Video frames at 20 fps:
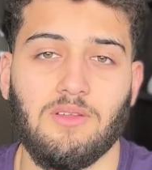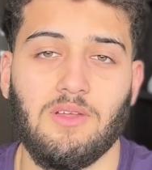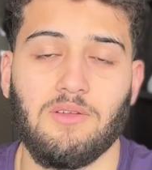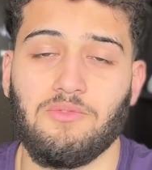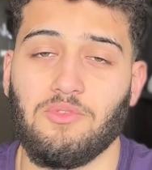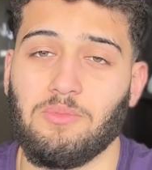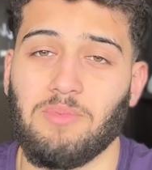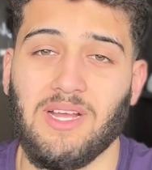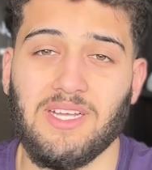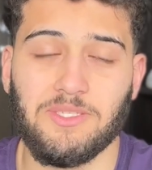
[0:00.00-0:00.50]

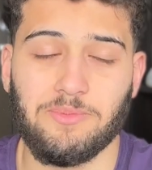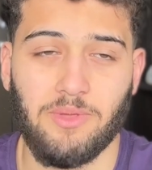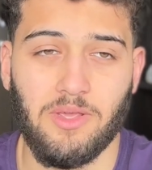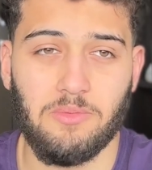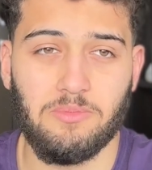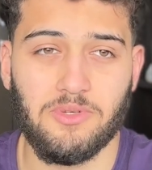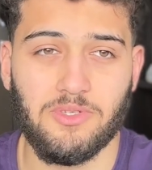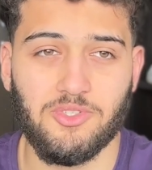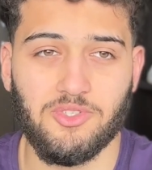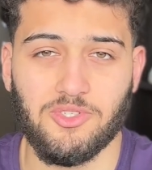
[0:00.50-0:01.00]
And for past
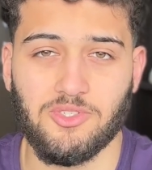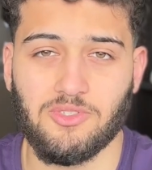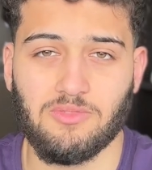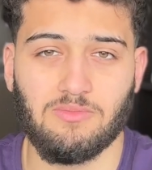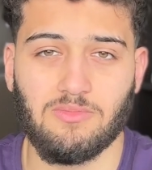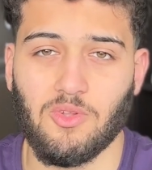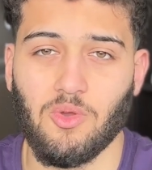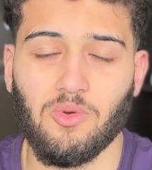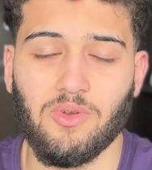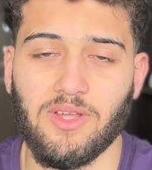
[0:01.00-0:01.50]
papers,
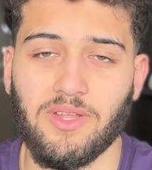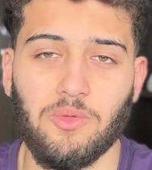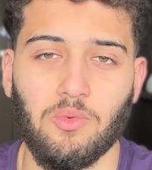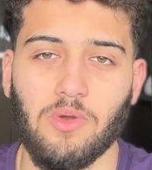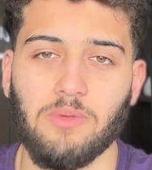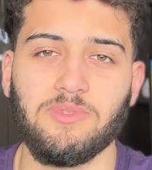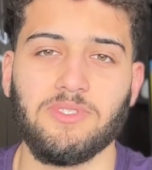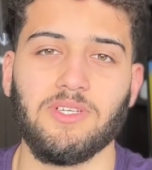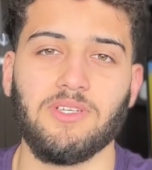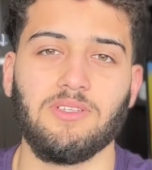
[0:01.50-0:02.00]
just go on any
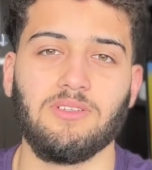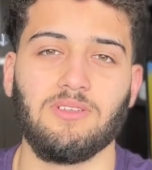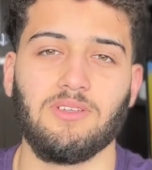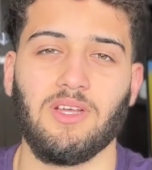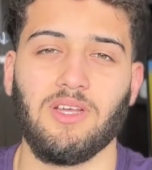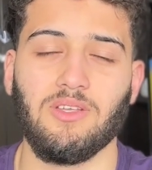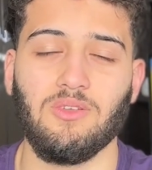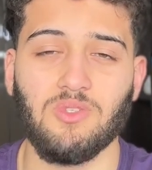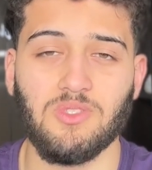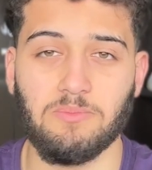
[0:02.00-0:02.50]
website.
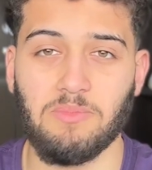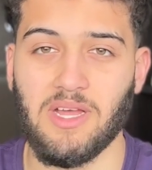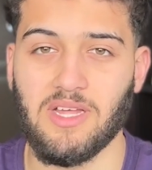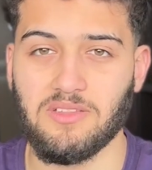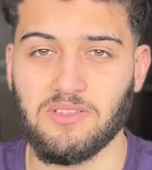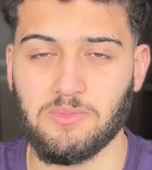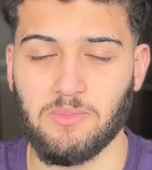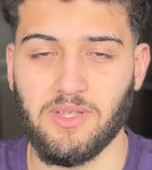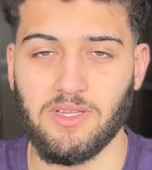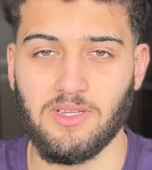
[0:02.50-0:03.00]
I used
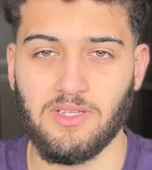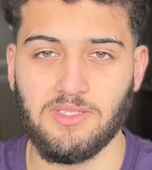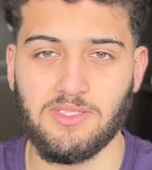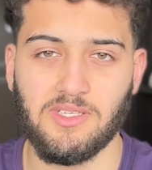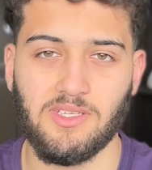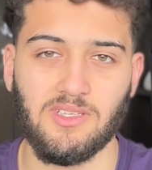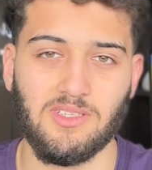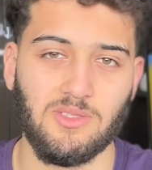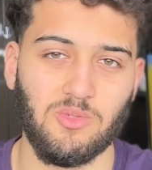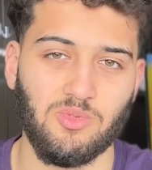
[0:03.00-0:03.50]
Maths Made
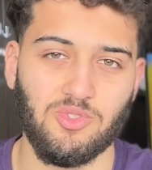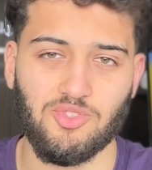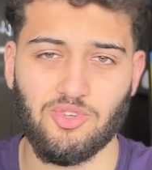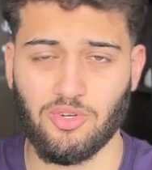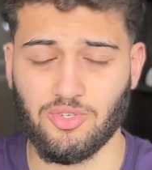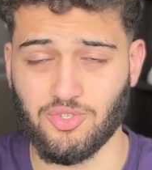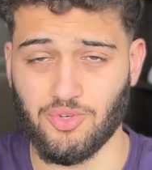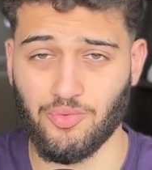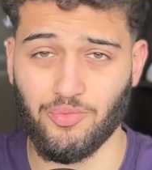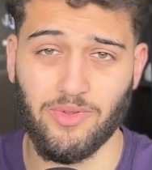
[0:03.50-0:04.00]
Easy because it was
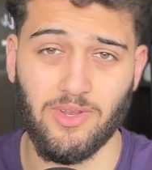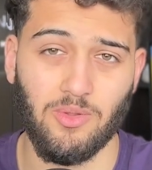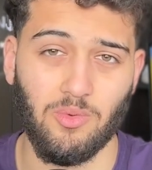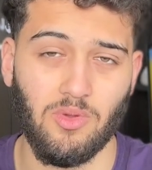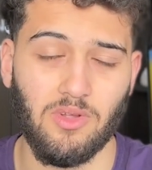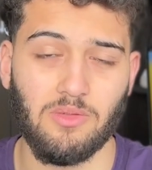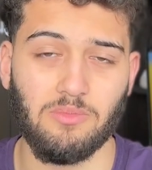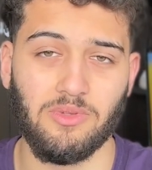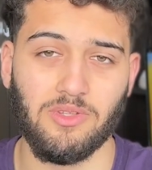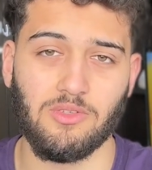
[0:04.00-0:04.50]
structured really
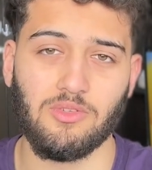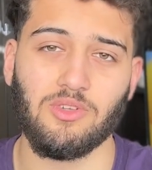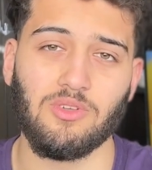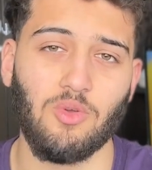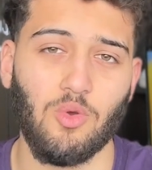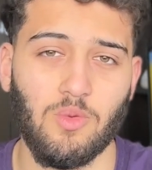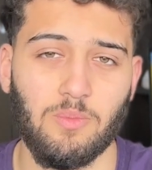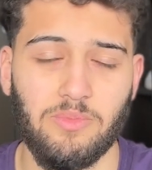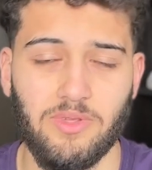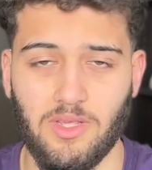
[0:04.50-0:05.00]
well, but you could
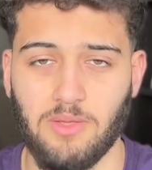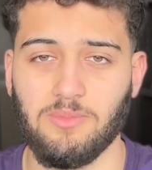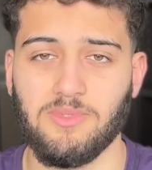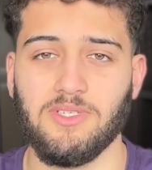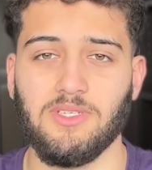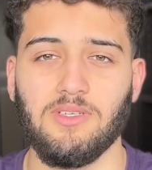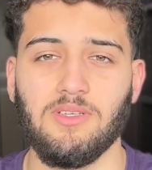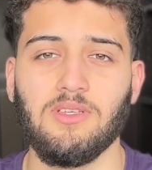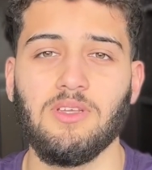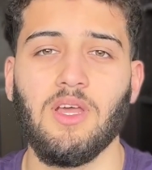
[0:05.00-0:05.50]
go on
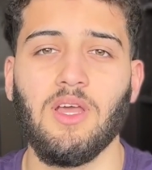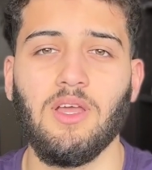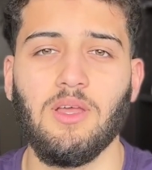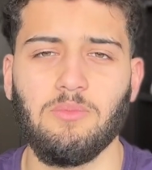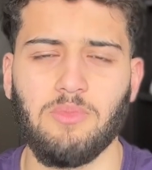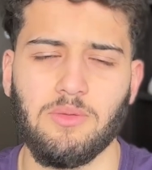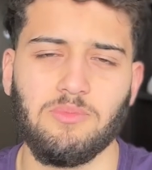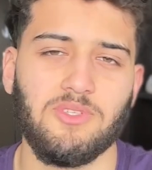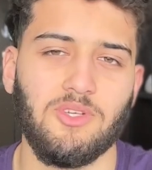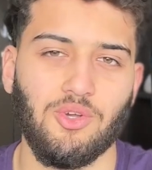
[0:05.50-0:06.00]
PMT.
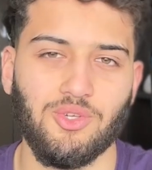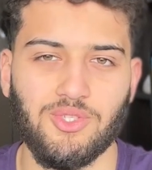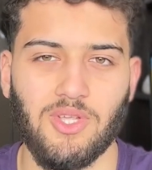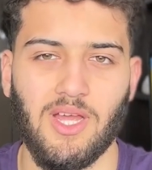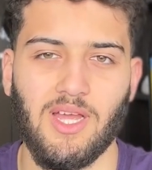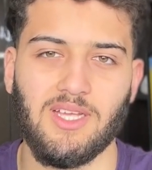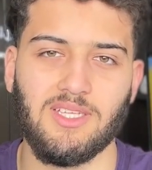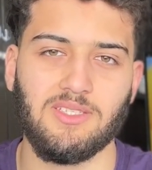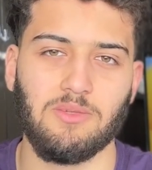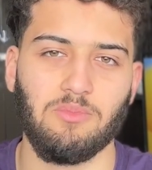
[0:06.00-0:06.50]
PMT also
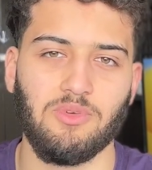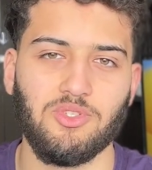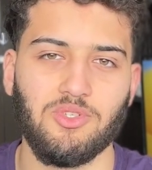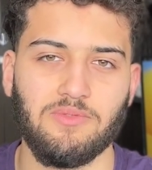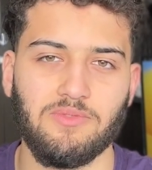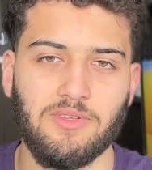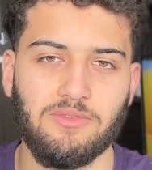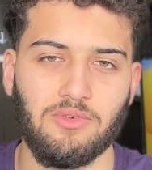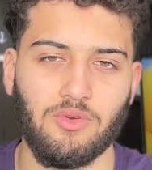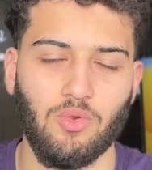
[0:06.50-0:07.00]
has a bunch
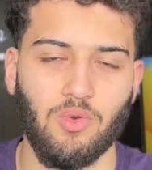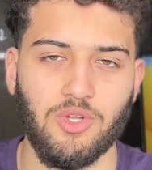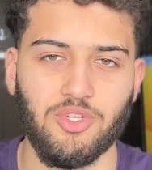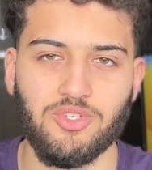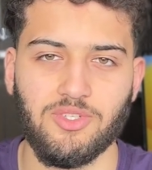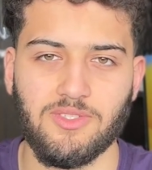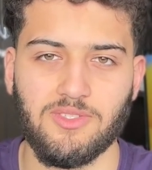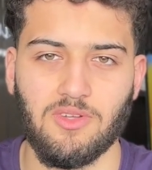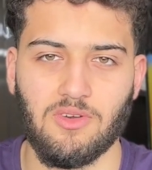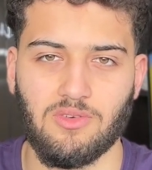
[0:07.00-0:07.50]
of different
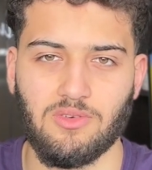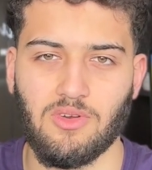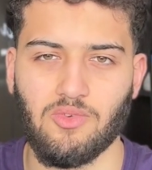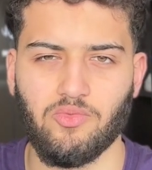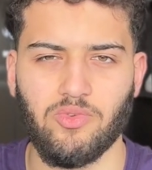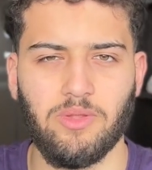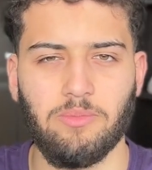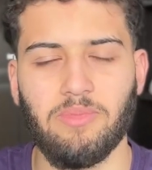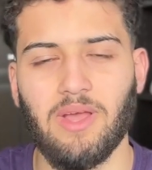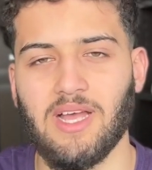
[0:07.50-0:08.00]
questions that are
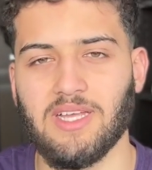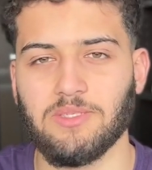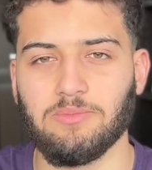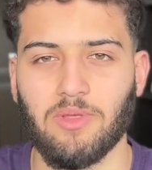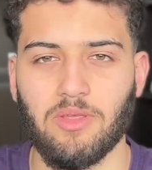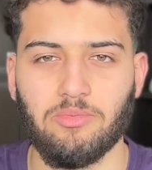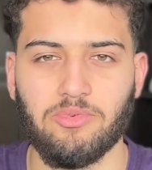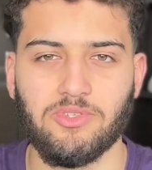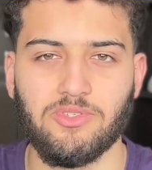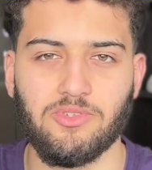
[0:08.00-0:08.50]
not really past
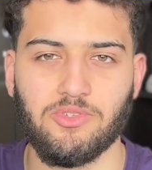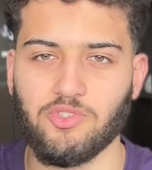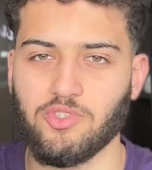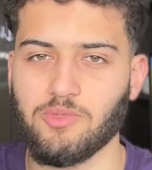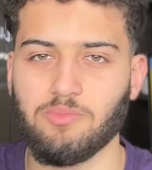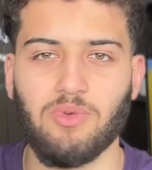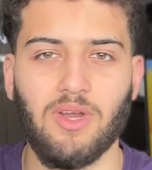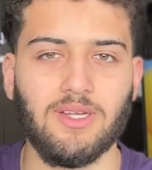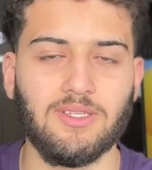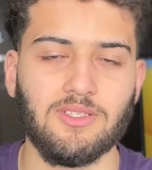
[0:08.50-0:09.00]
papers, they're
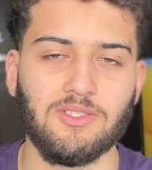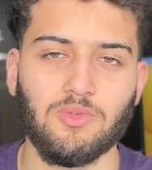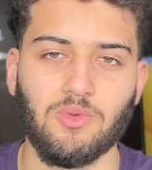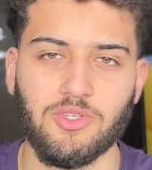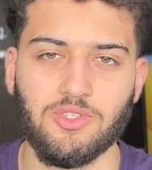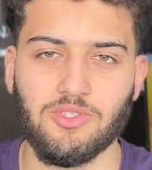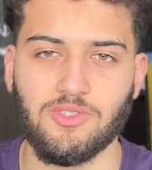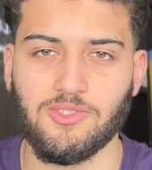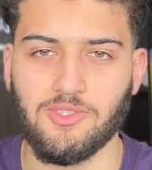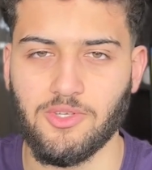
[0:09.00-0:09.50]
just practice
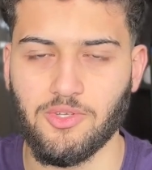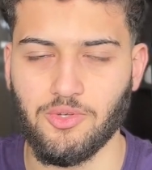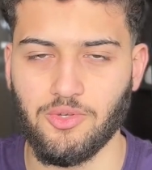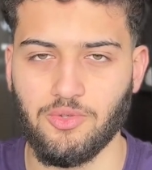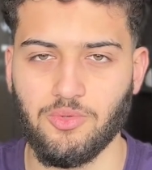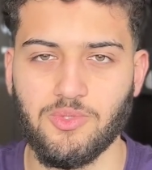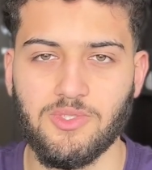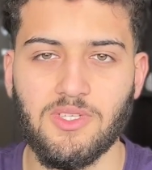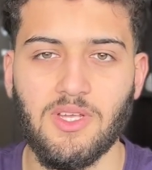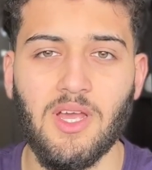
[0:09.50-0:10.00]
questions you could
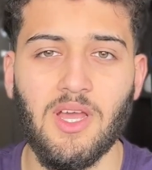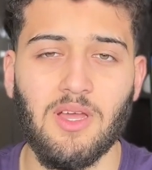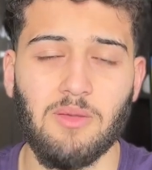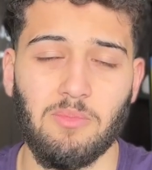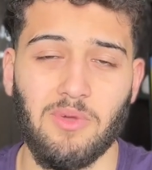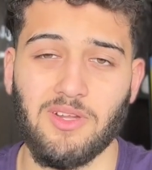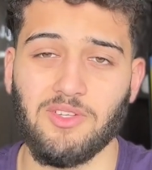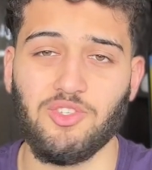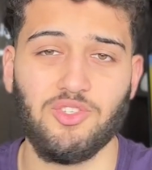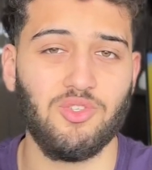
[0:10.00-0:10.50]
use,
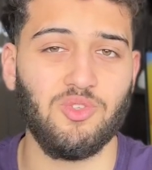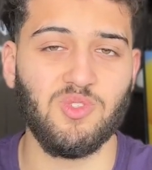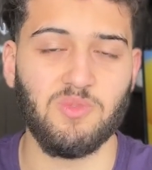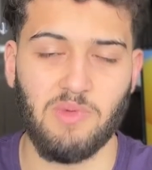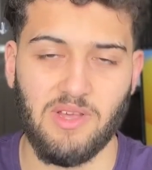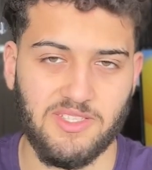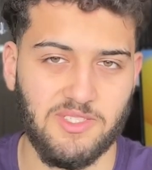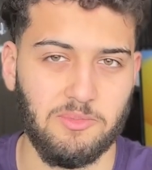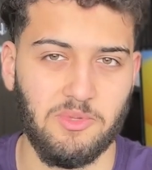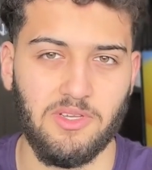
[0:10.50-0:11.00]
but I just use
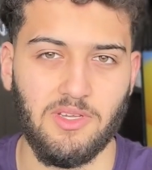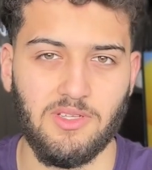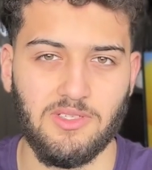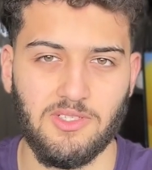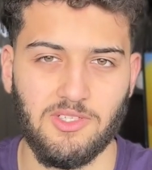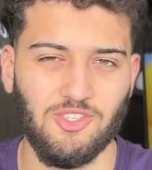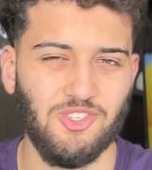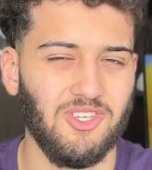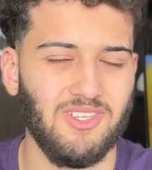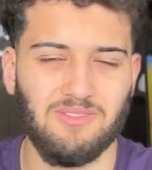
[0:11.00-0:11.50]
Maths Made
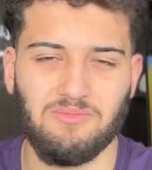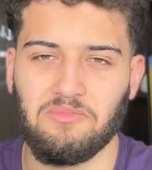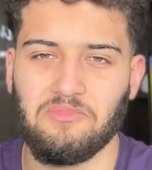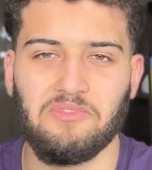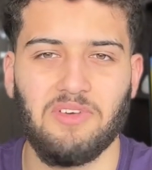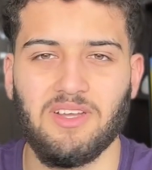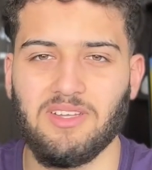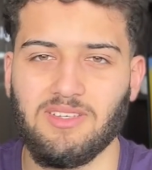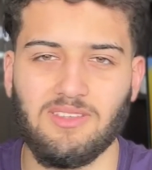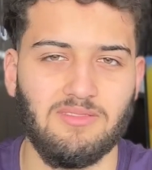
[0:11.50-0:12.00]
Easy. You could
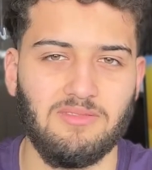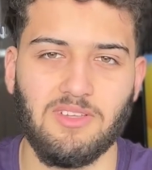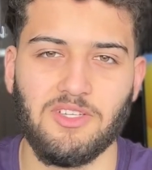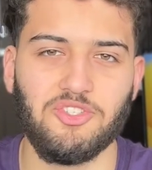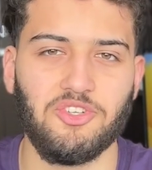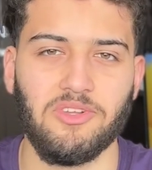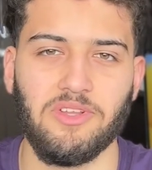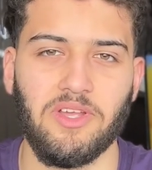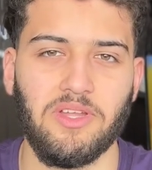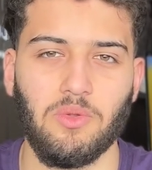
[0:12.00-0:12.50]
find
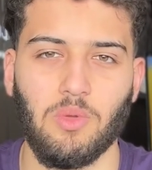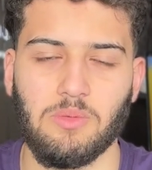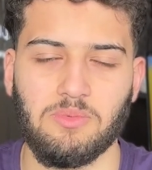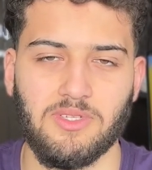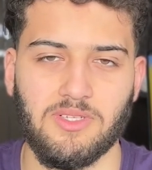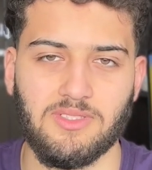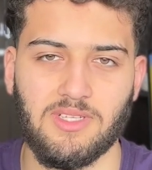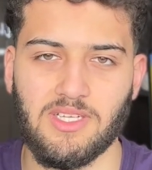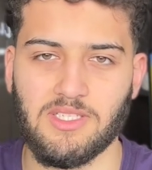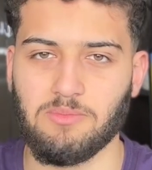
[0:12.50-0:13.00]
literally any
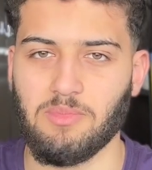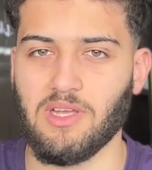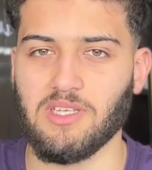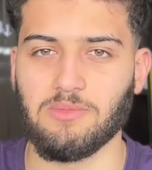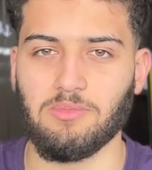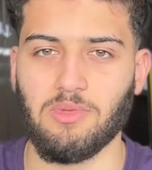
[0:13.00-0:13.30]
website that has past